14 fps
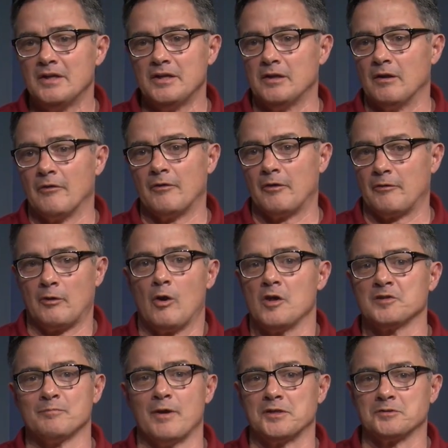They're all
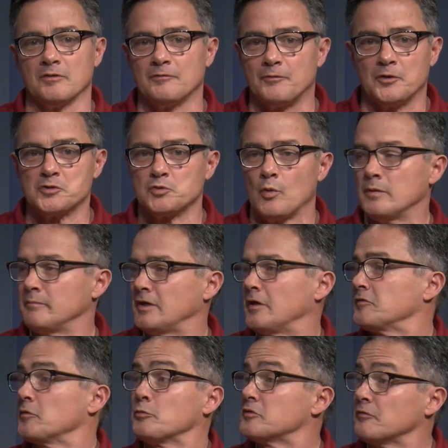special. The first one,
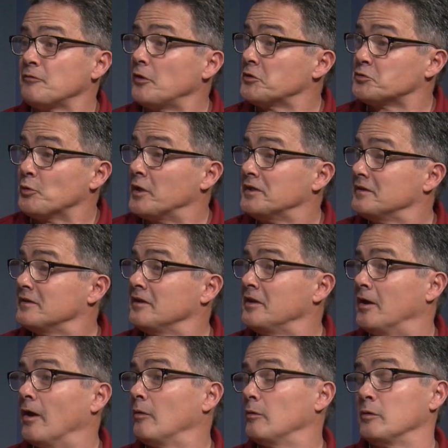because it was the first one,
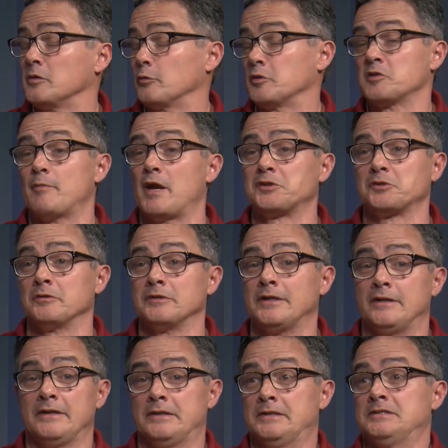was special, and
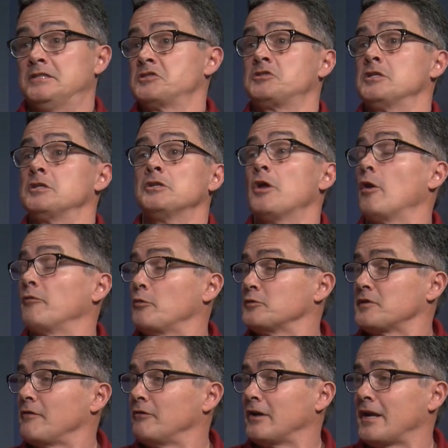you just didn't know if it was
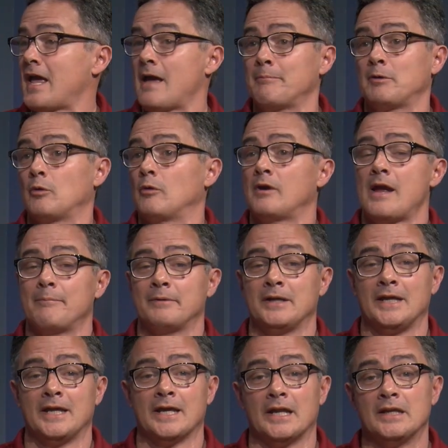ever going to happen or happen
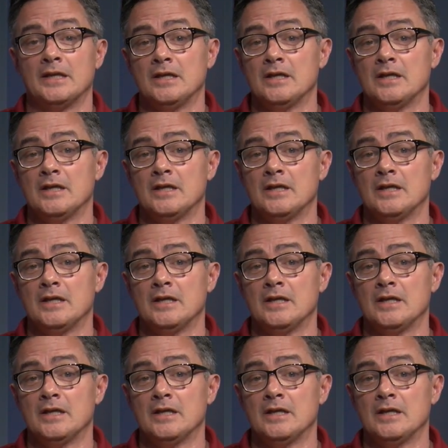again.